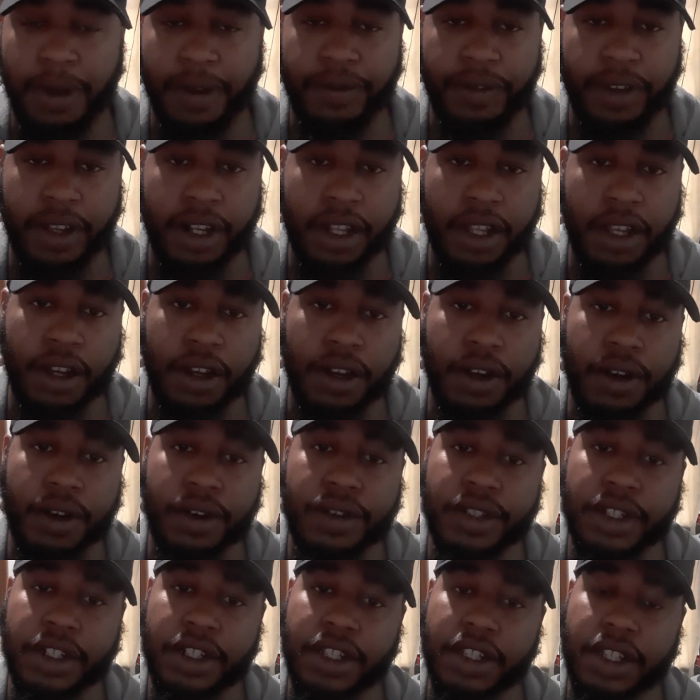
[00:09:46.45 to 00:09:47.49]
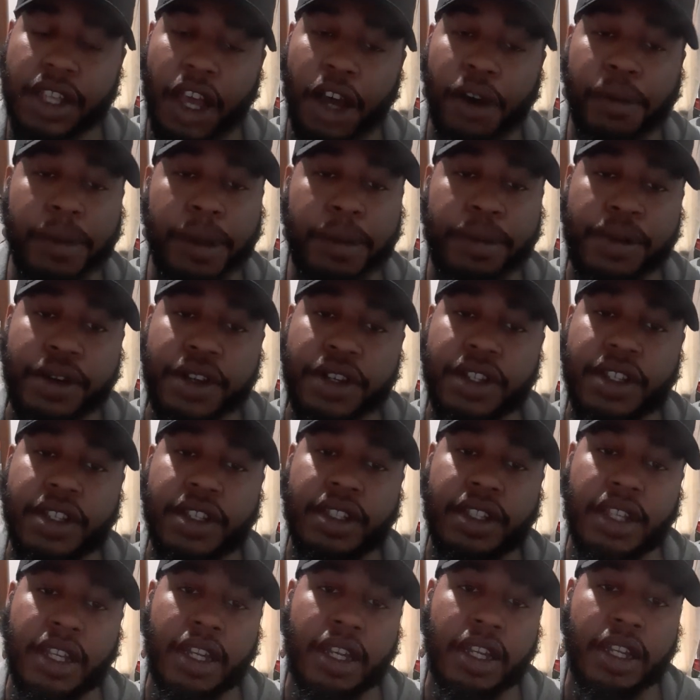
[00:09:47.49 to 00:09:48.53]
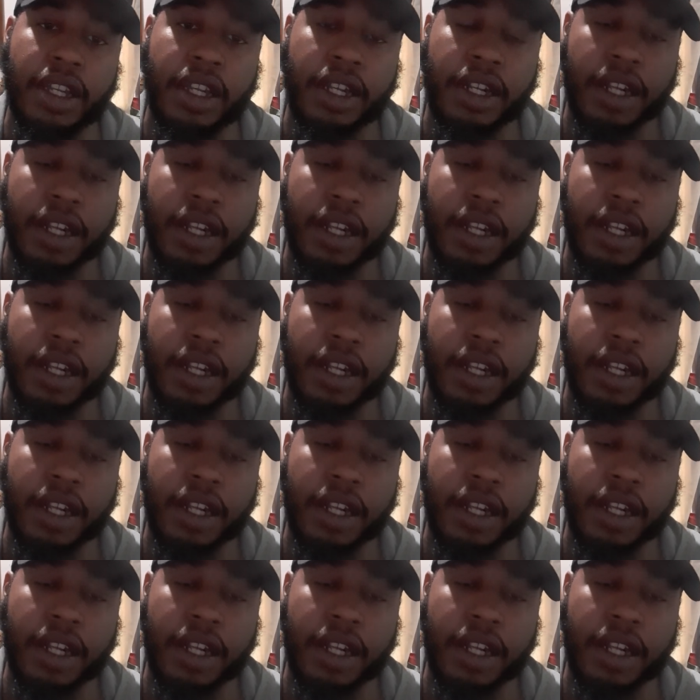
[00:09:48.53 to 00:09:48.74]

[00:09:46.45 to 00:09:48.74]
my videos and just help me push this thing.